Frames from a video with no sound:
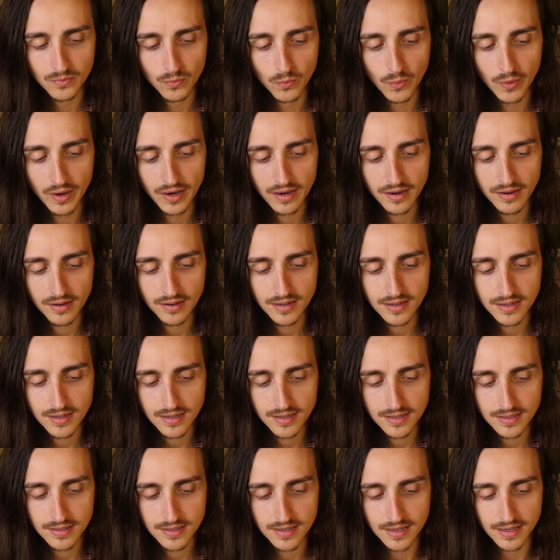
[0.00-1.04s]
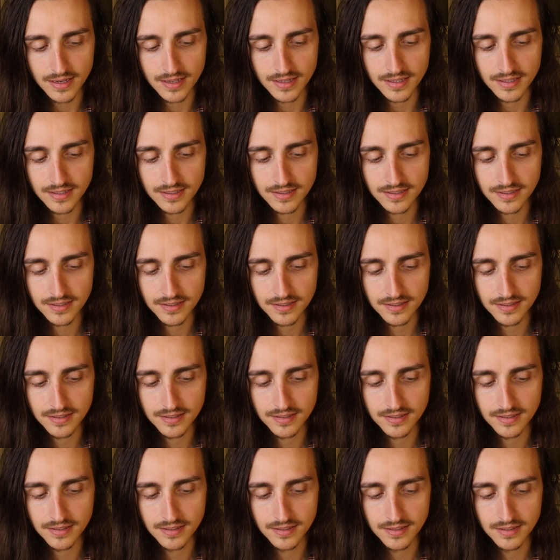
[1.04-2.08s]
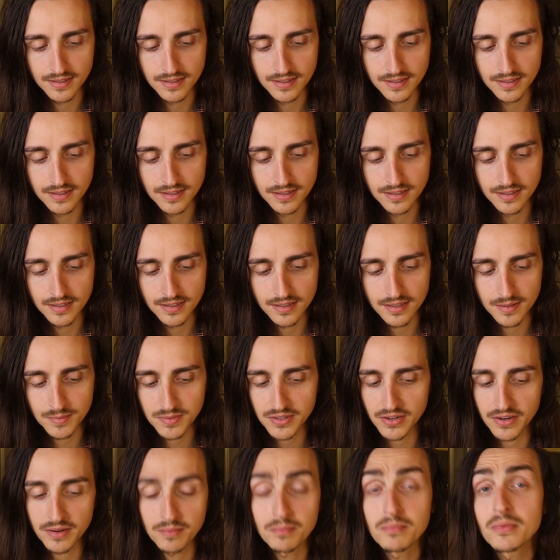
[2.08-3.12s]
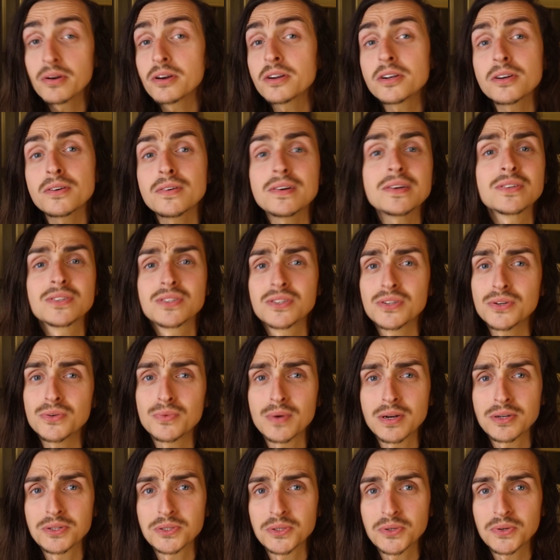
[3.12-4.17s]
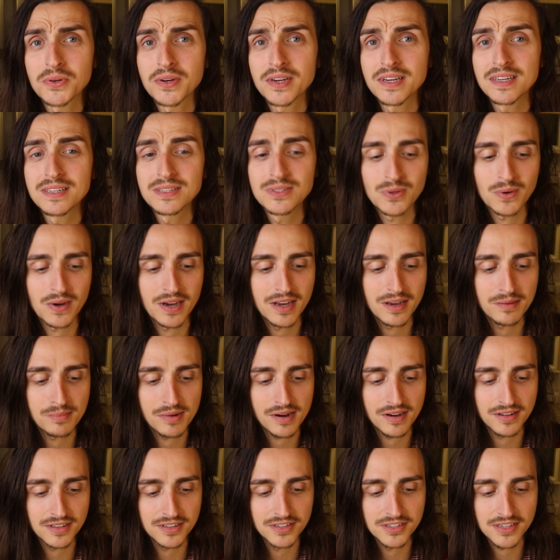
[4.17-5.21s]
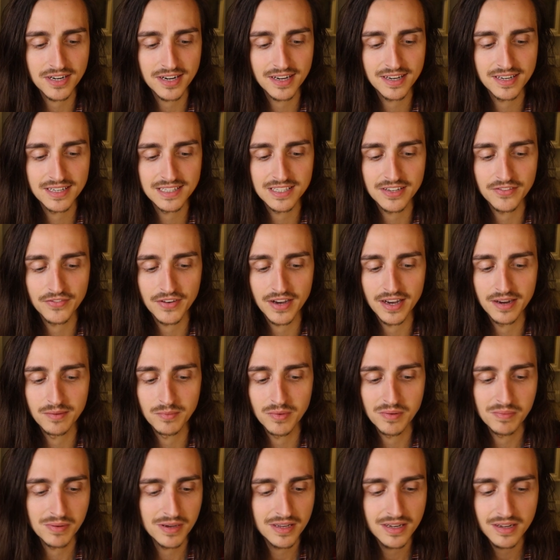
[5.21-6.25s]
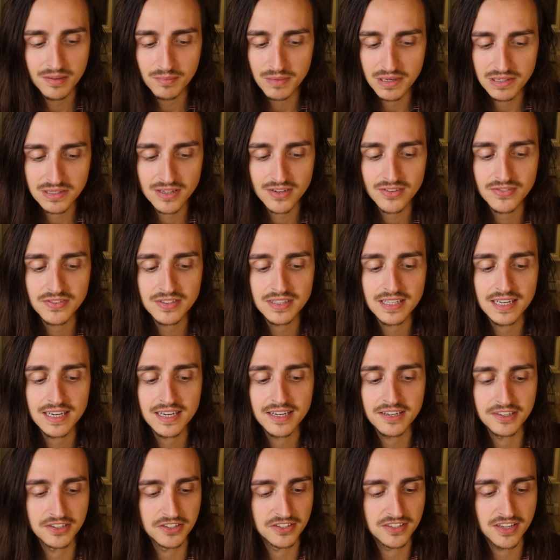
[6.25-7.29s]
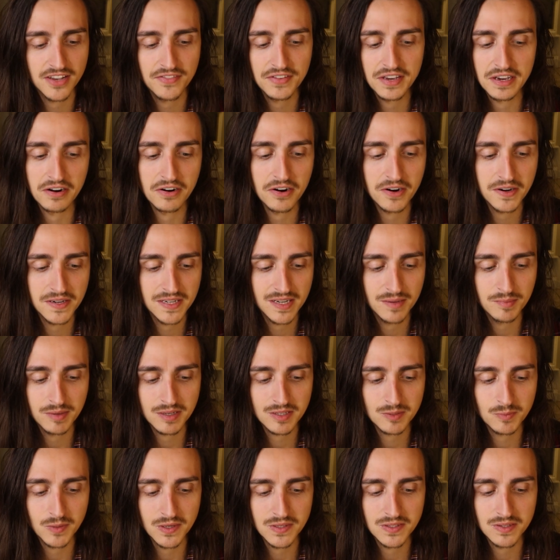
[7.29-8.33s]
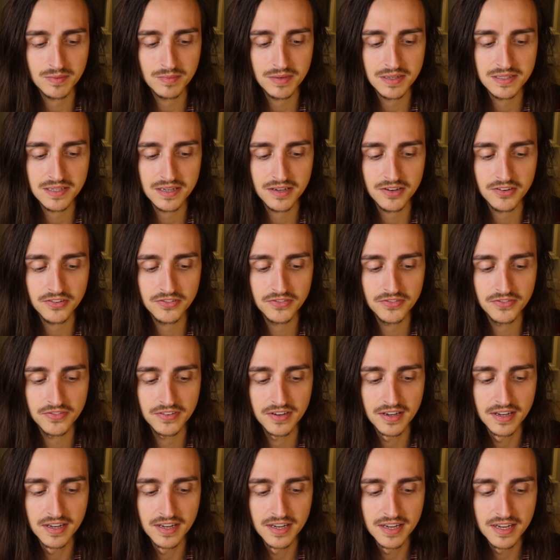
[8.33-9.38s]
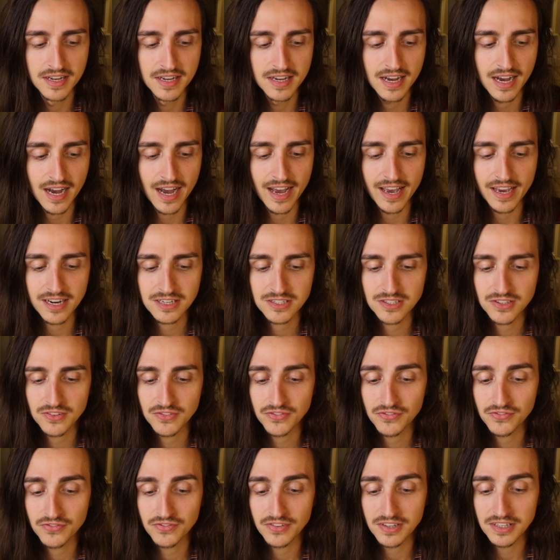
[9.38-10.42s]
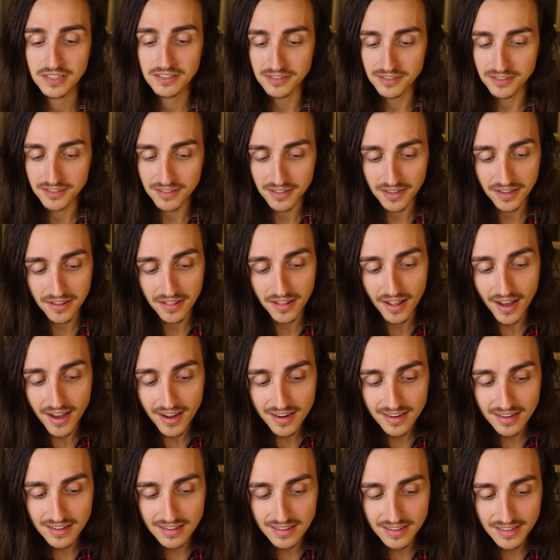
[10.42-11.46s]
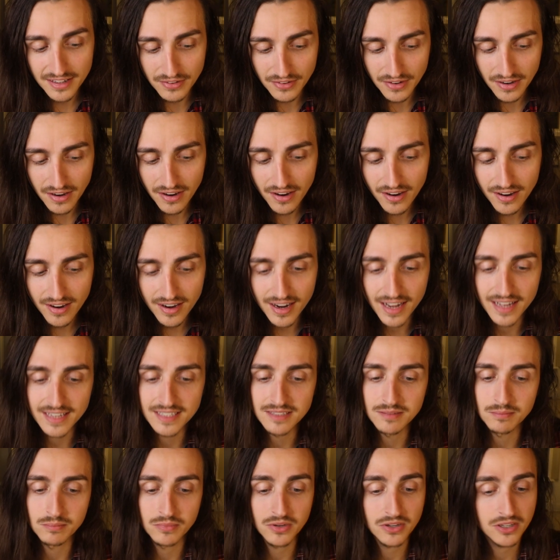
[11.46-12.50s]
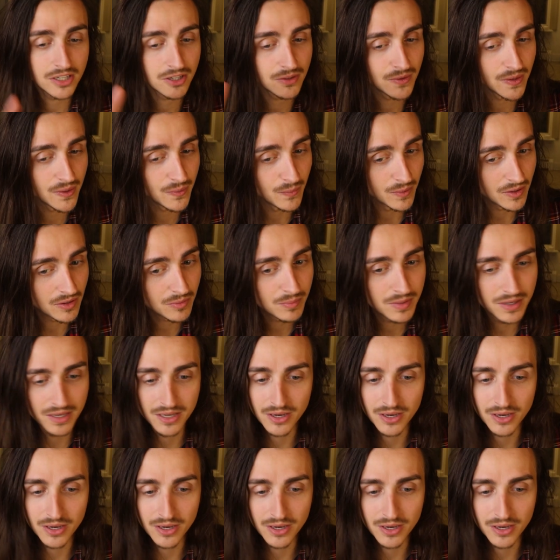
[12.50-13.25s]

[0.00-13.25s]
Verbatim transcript: where is it? I'm sorry, Mercury is still retrograde, so I apologize if I'm repeating myself a lot or just having a hard time expressing myself. I actually feel a lot clearer, and Mercury will be